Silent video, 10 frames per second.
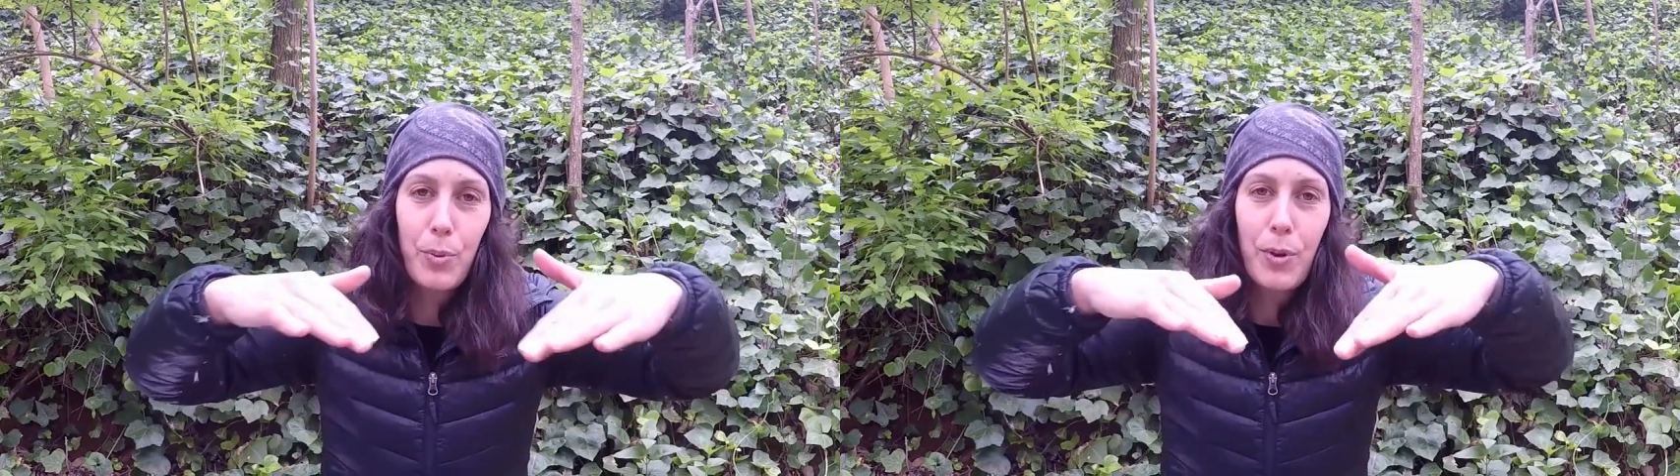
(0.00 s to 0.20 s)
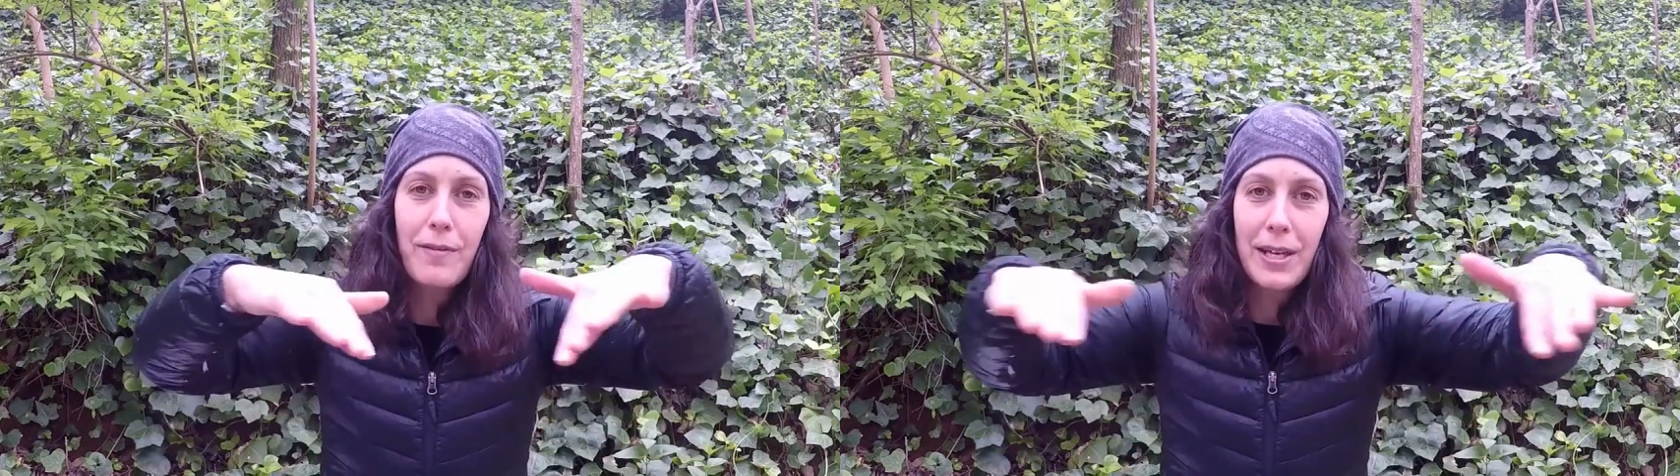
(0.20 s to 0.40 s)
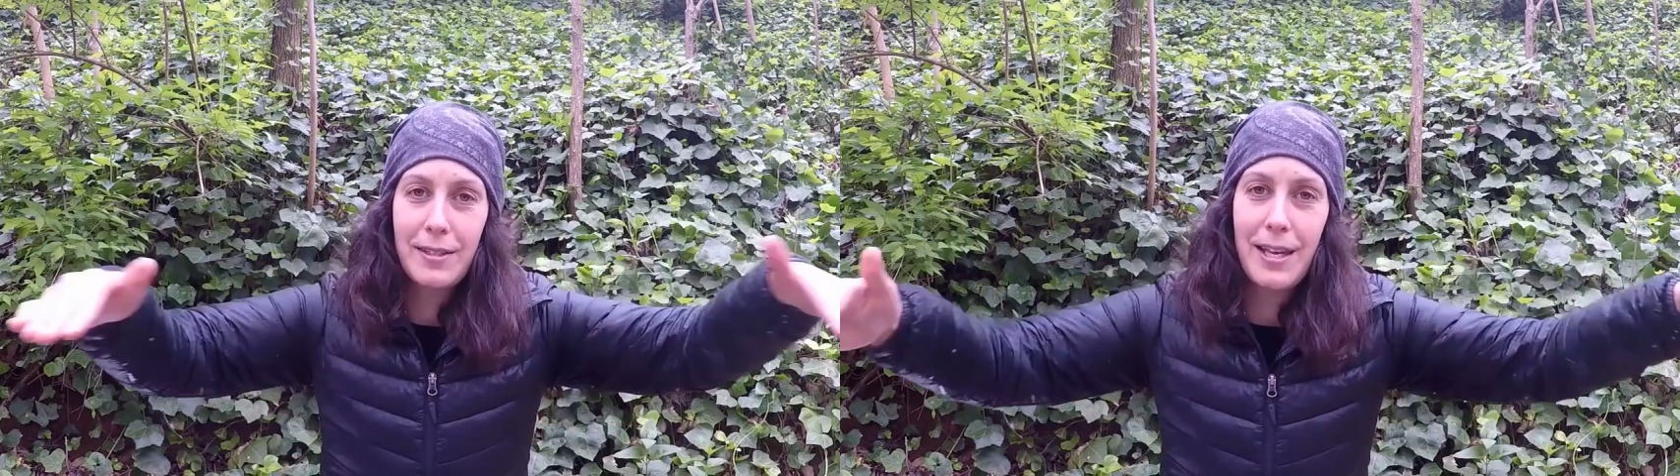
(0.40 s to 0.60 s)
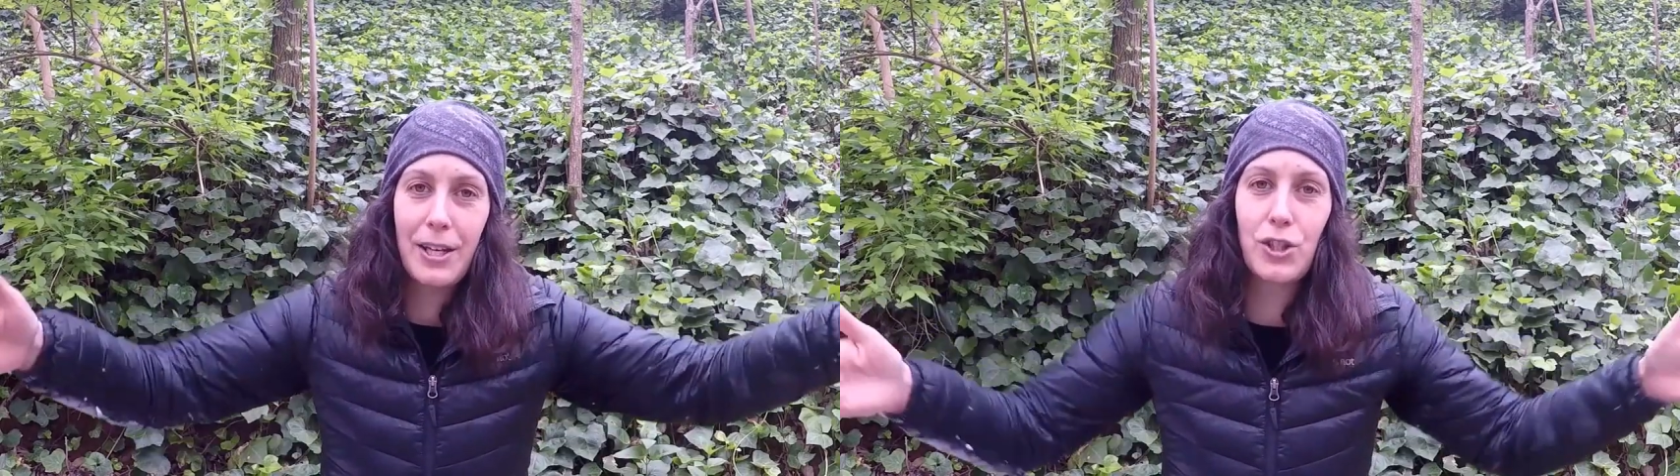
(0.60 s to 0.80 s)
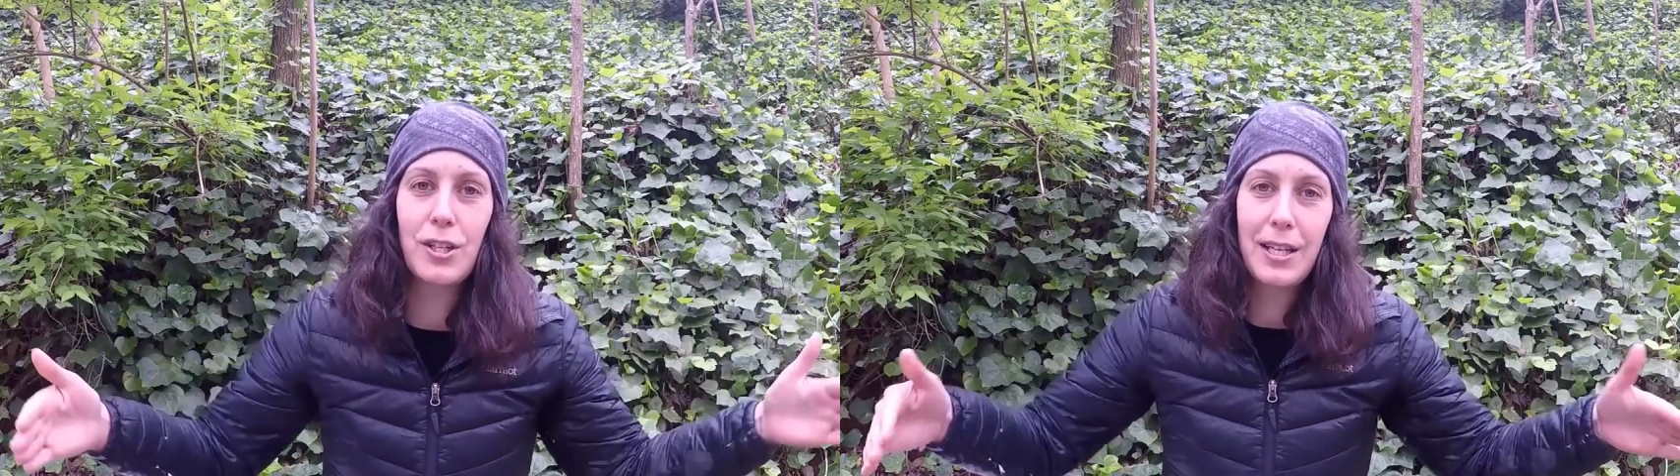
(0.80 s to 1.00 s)
privy
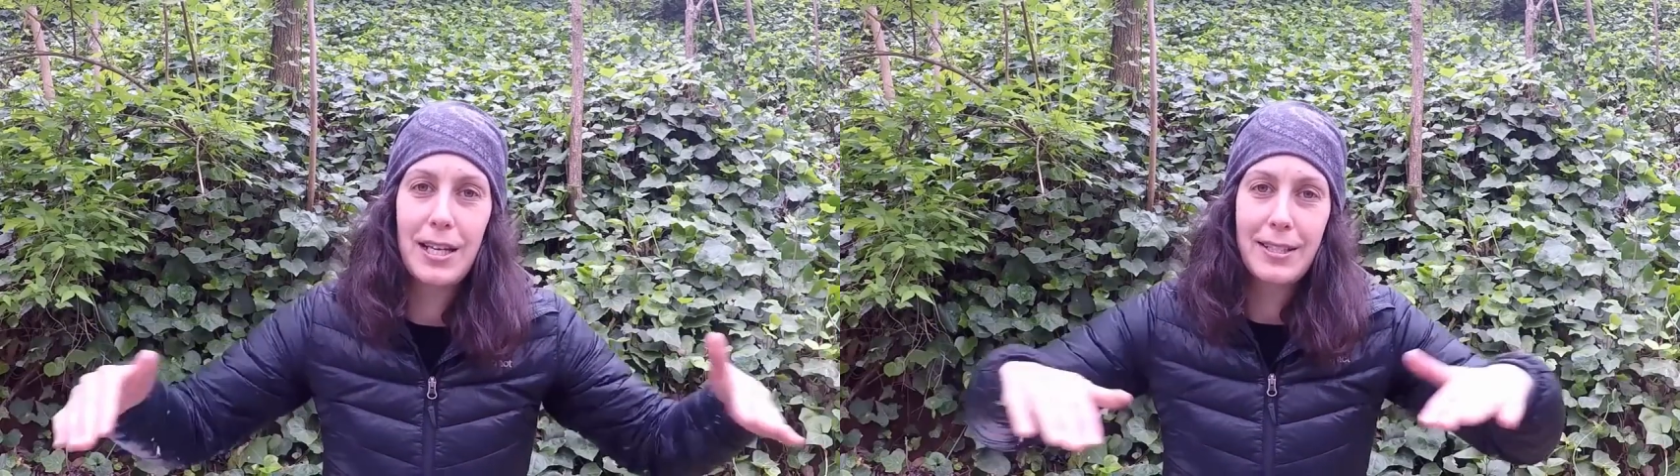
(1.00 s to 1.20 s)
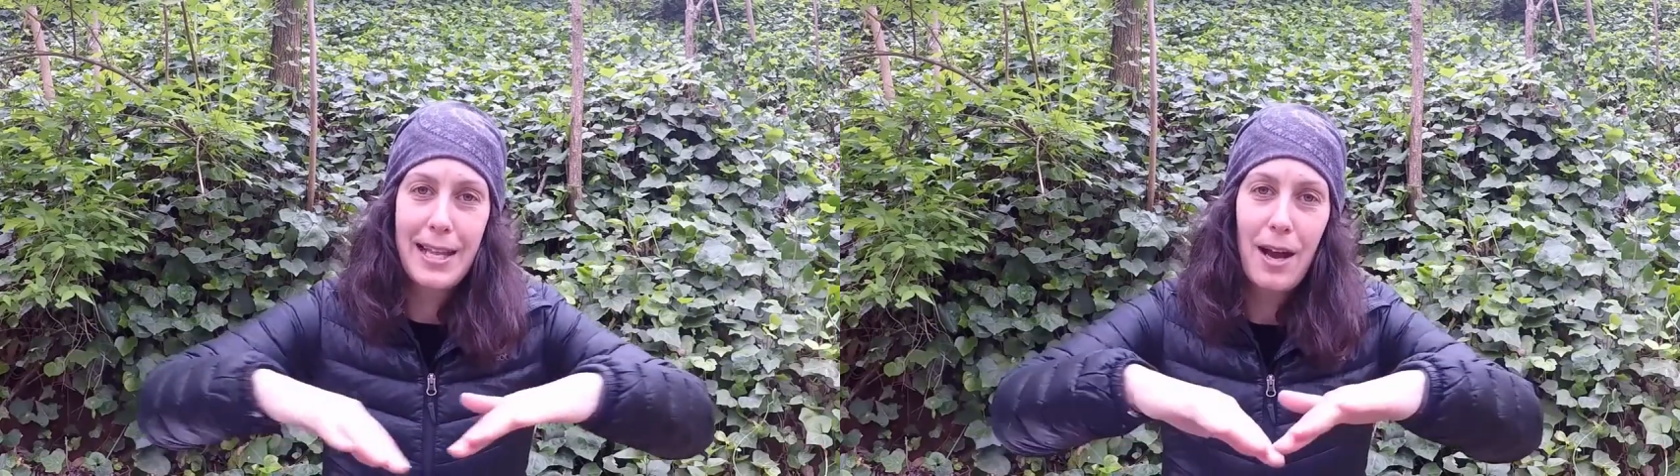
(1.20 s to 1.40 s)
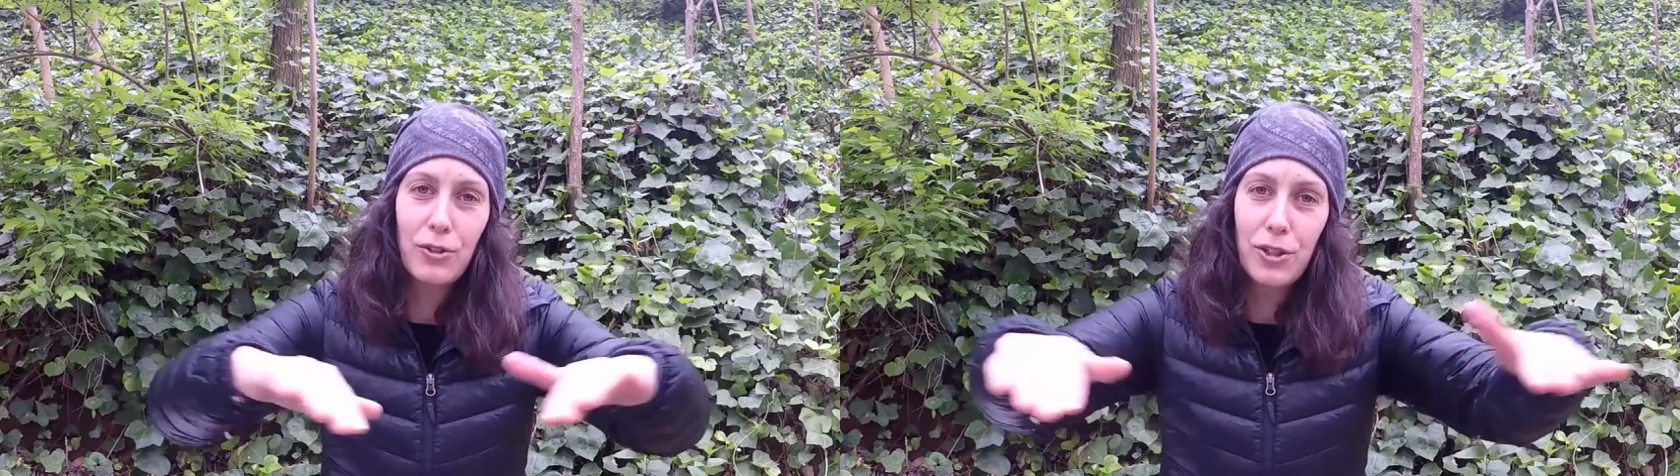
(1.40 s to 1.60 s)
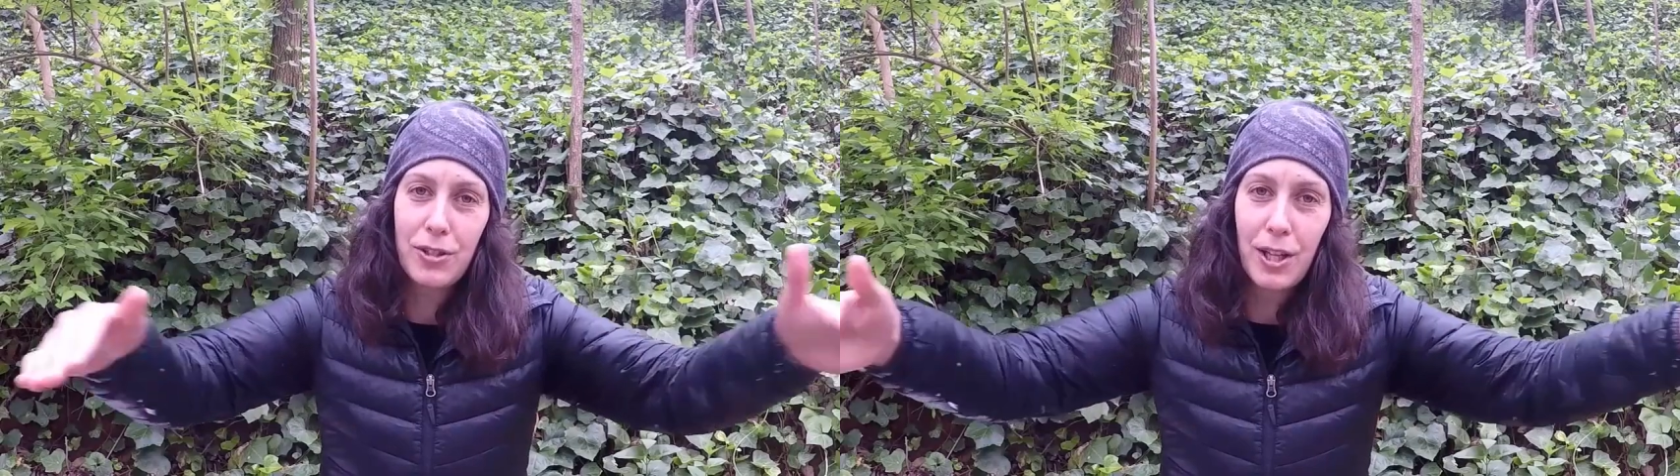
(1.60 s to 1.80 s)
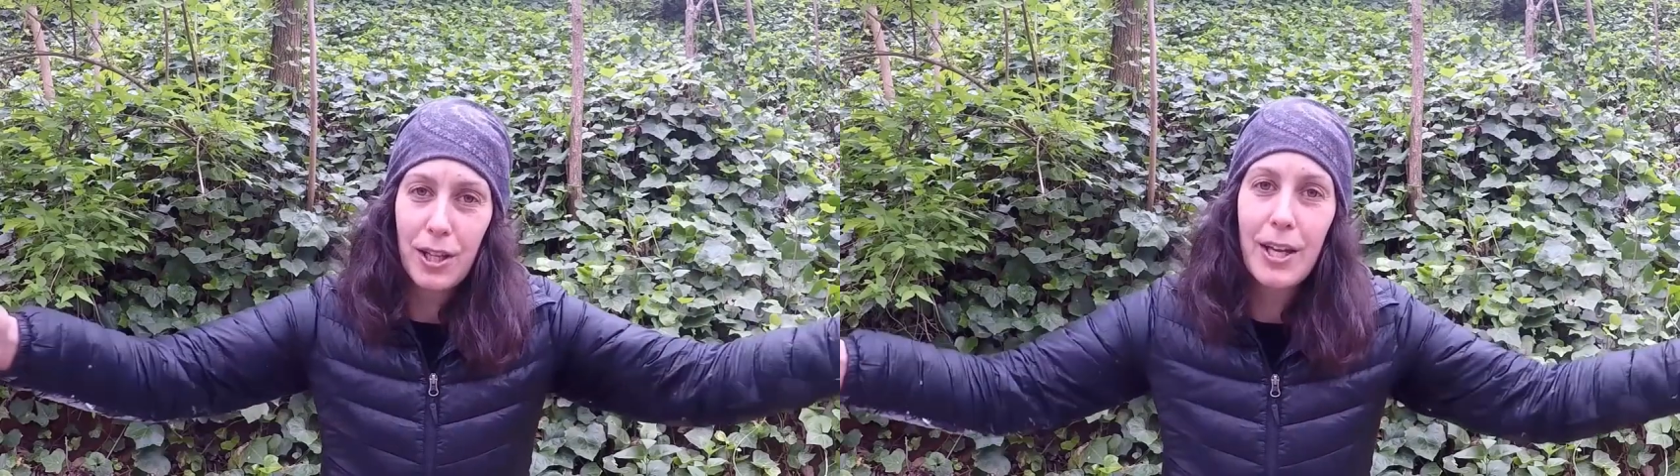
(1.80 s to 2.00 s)
section that is now
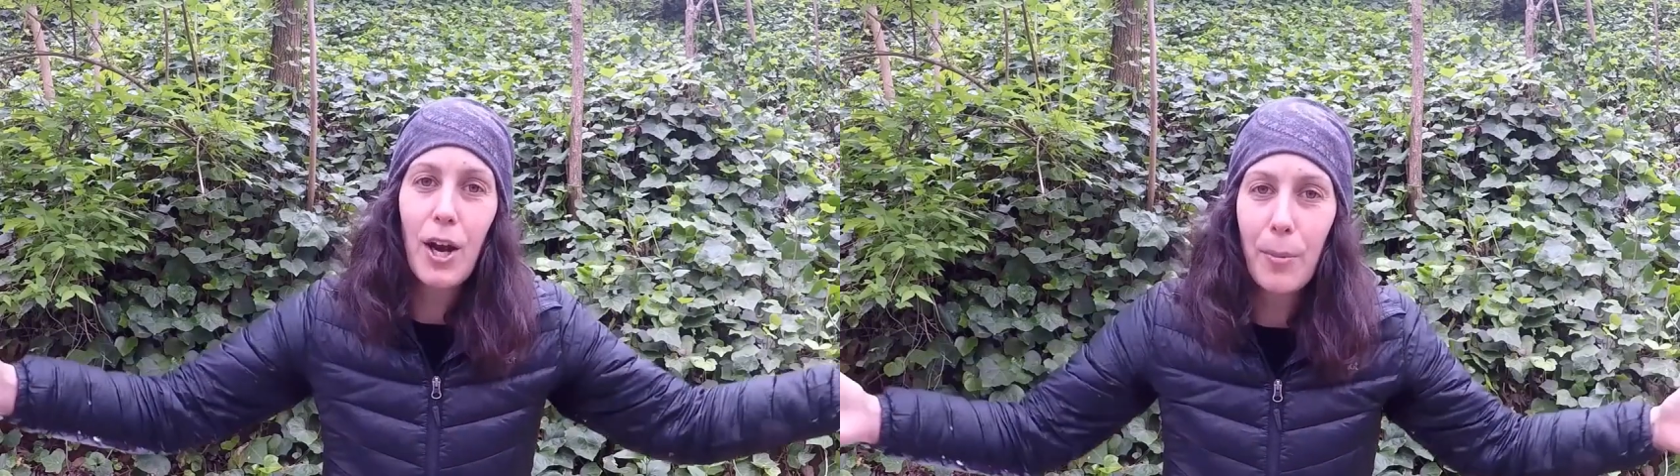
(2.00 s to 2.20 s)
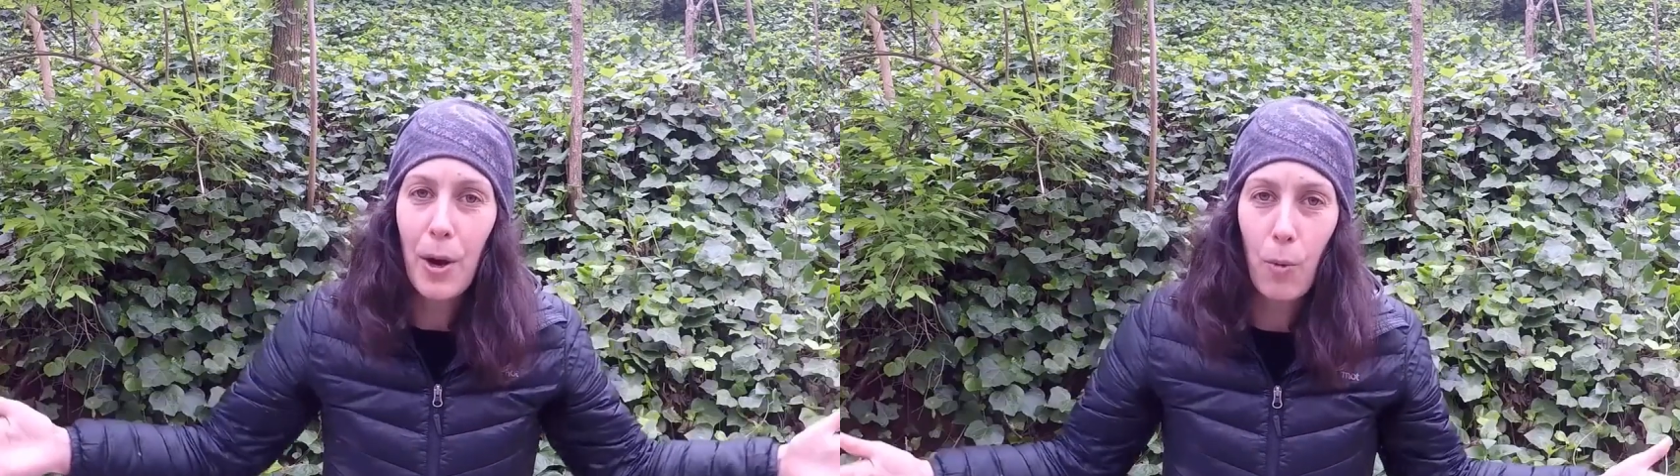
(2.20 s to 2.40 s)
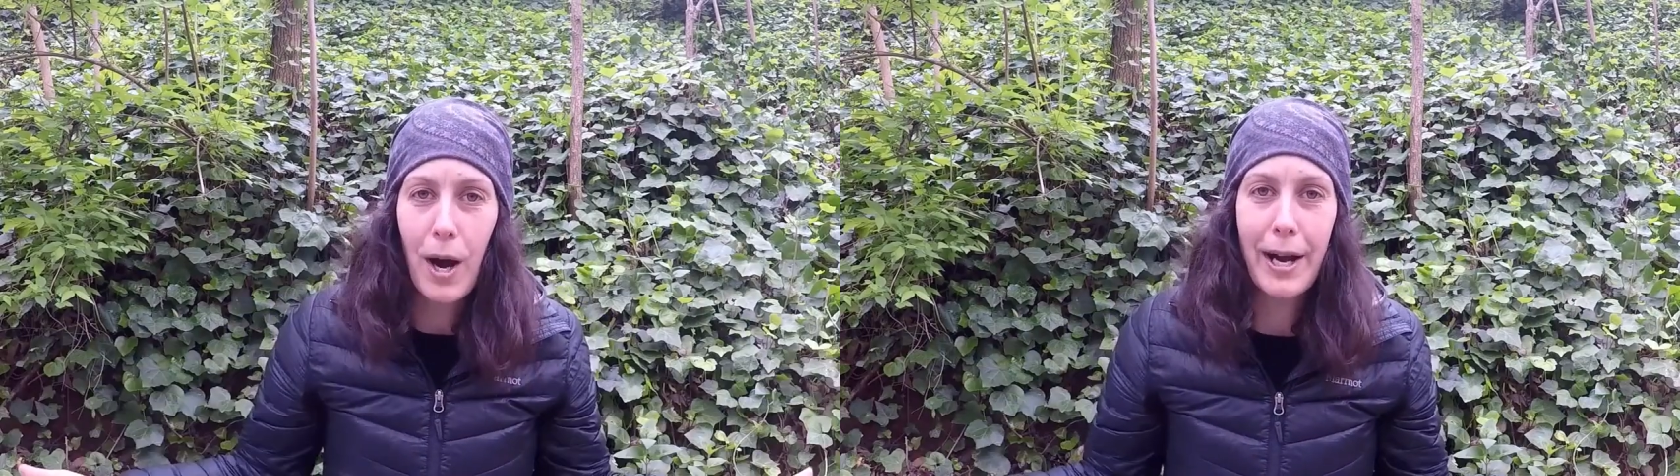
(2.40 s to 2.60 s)
just a little bit